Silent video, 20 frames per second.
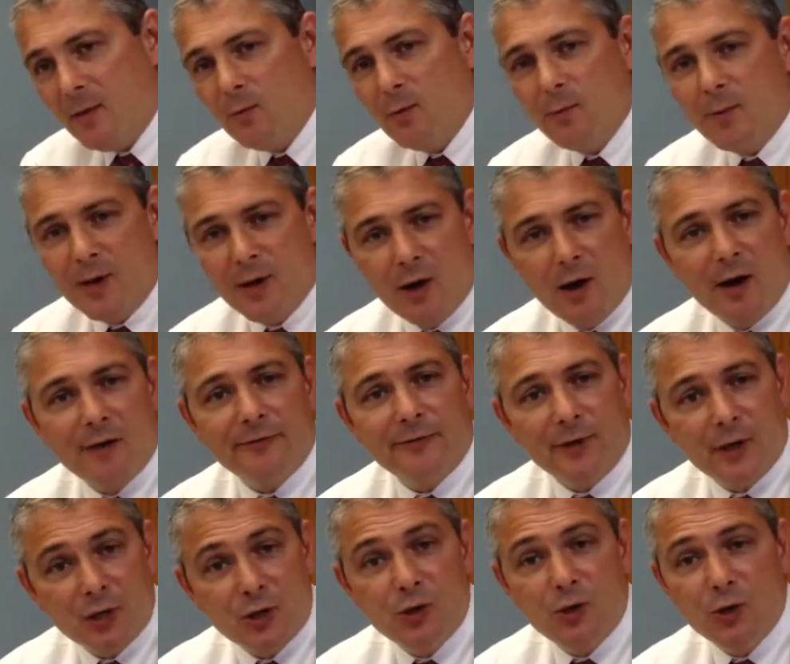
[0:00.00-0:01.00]
will be
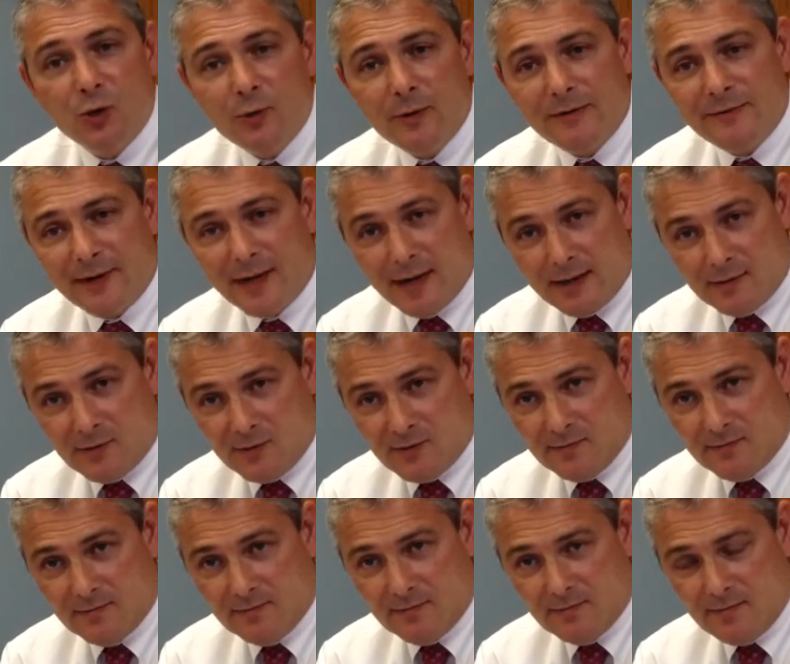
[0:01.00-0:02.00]
offering two
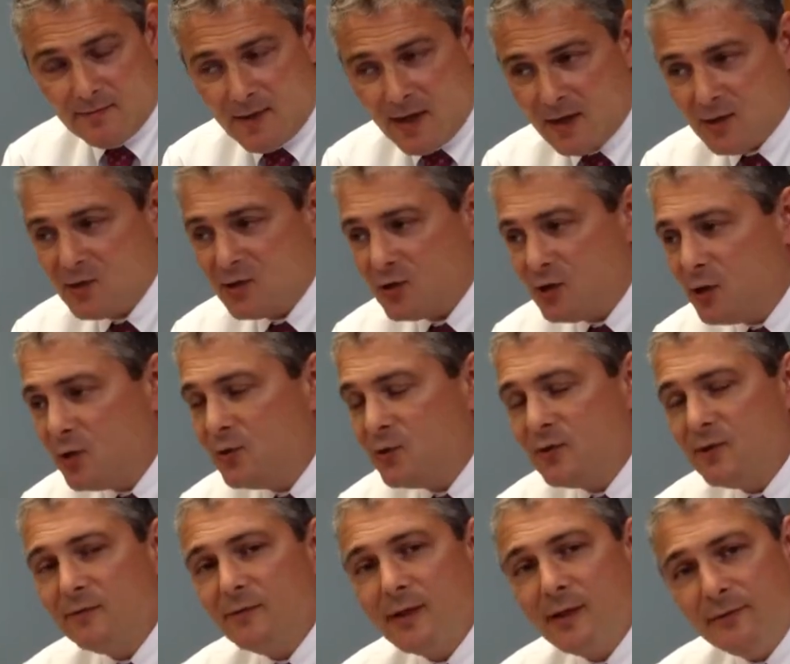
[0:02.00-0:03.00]
events
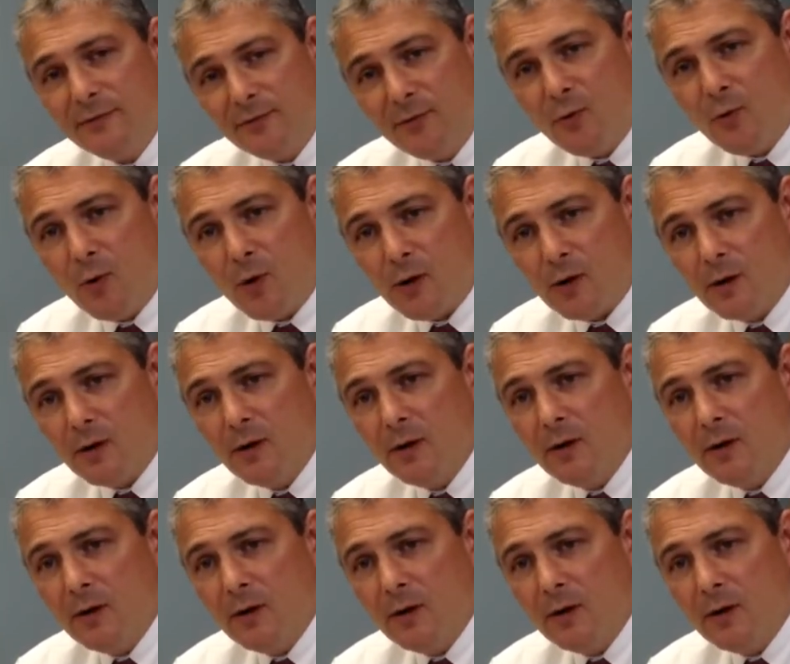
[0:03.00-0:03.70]
exclusively for